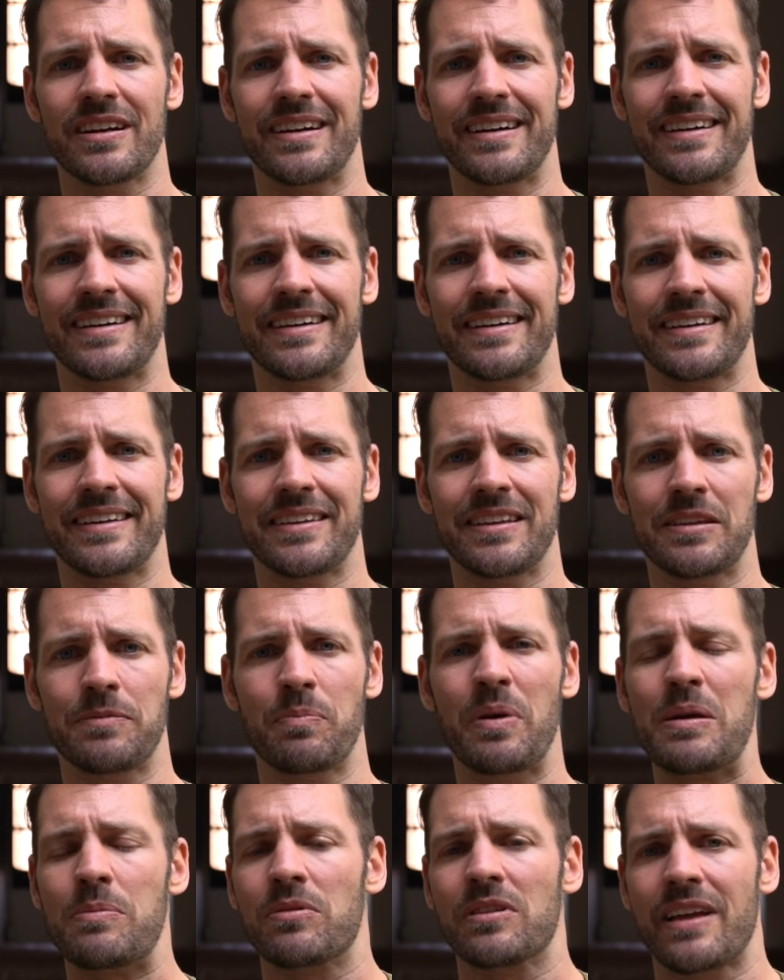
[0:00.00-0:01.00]
and
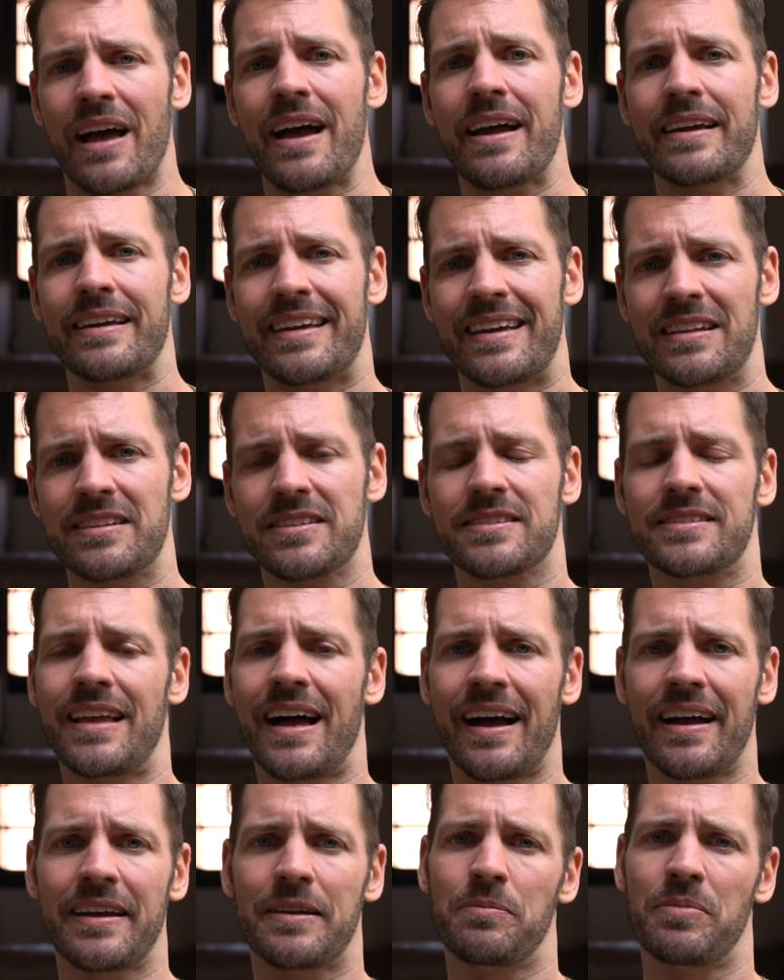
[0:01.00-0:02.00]
people die, kids
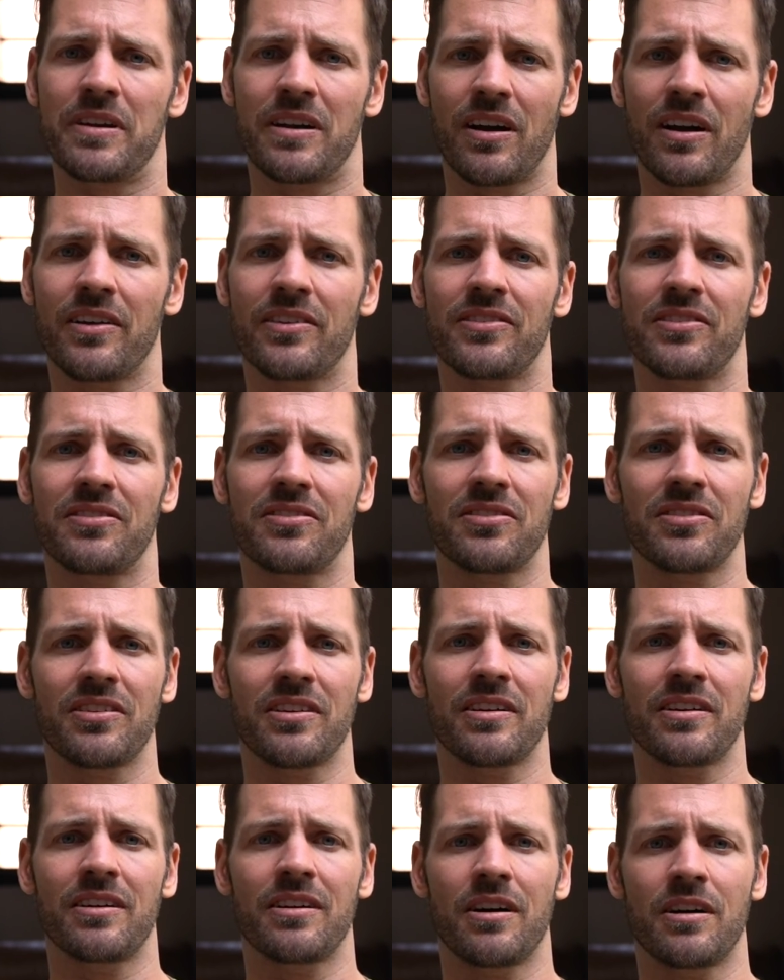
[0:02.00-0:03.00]
die because
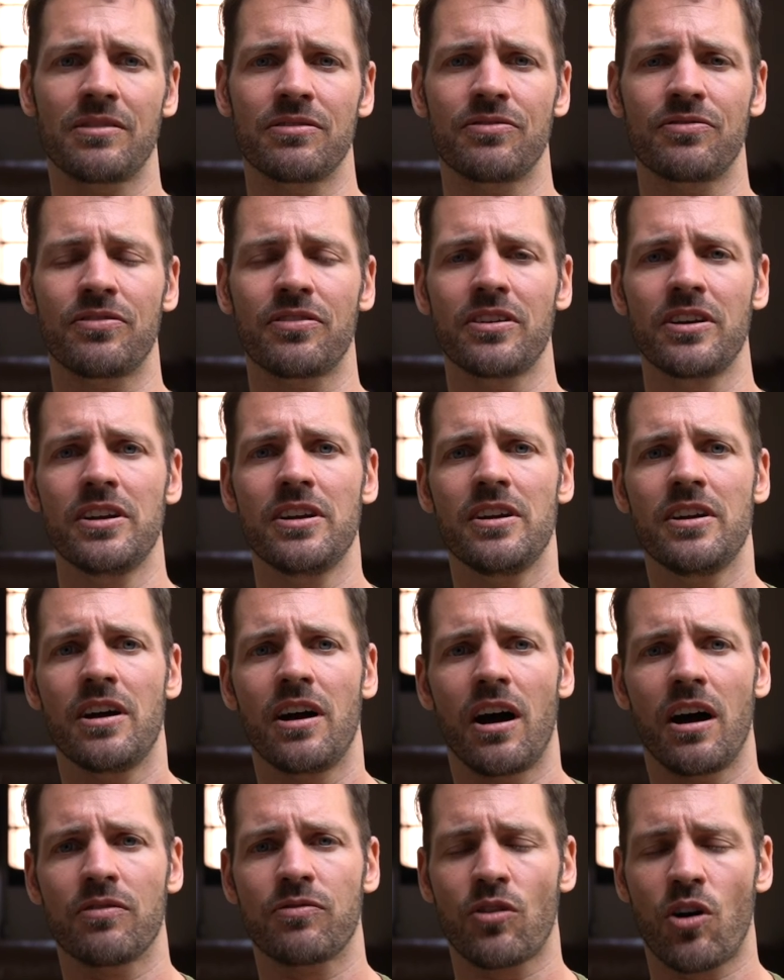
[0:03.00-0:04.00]
of
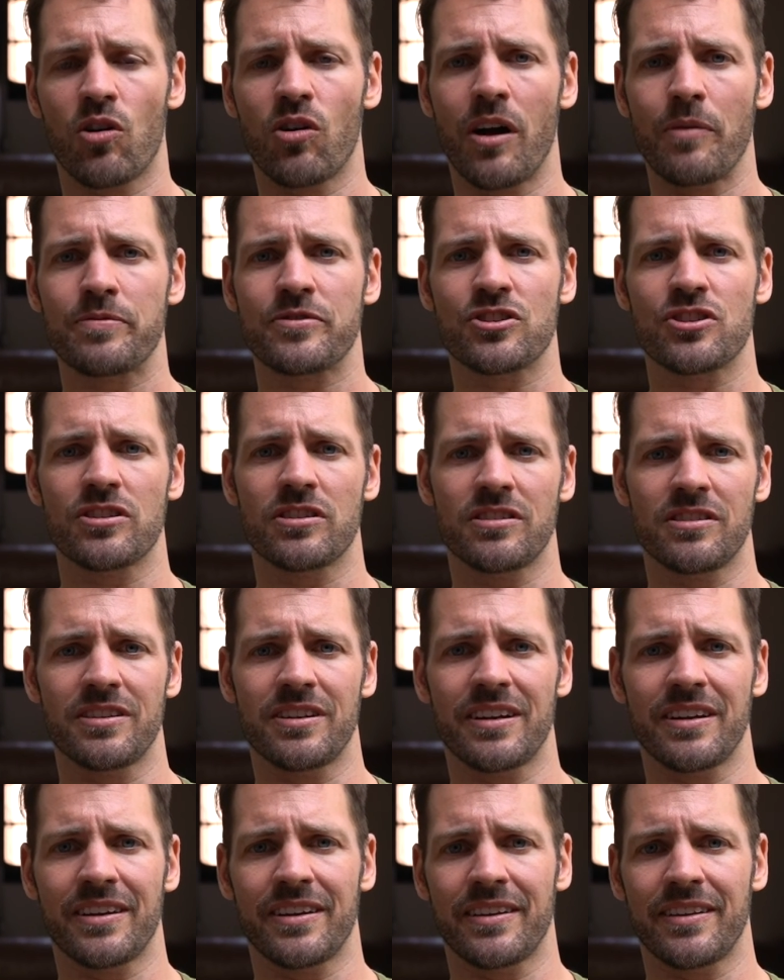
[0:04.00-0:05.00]
corruption
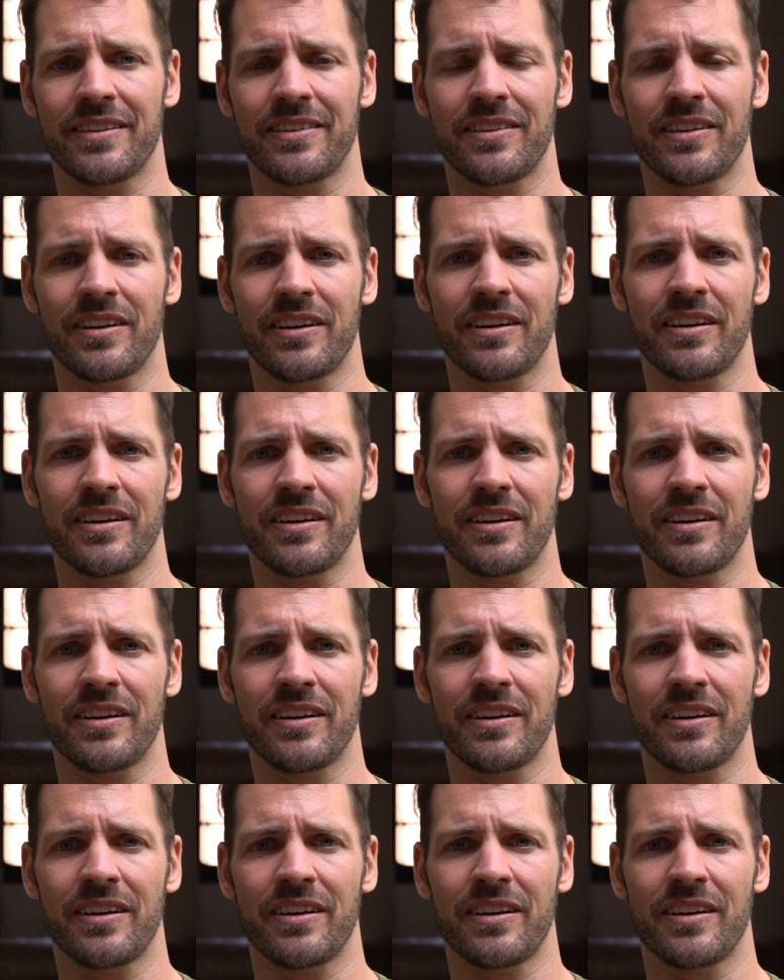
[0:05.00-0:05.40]
and